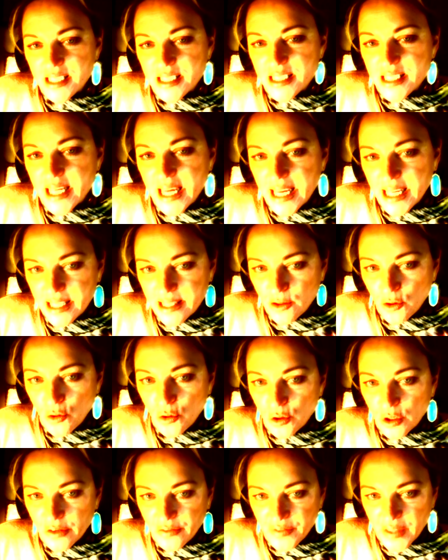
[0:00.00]
take
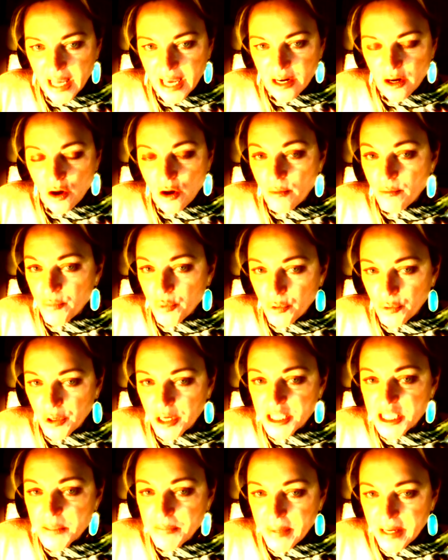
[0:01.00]
all of that on board.
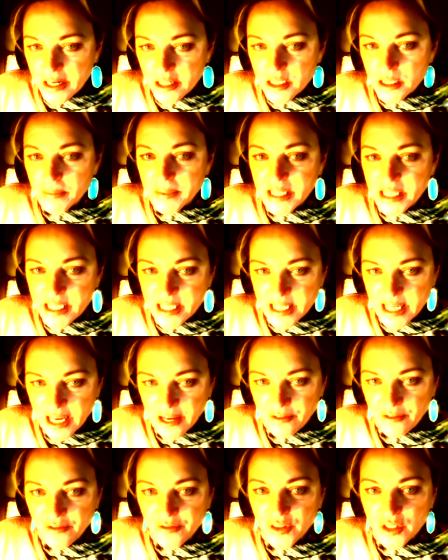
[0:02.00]
It's better to be
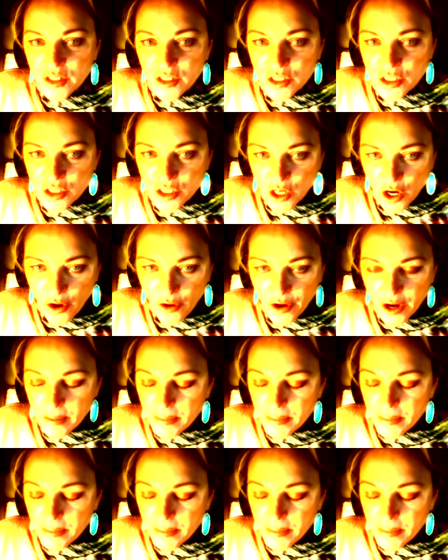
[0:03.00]
safe than sorry.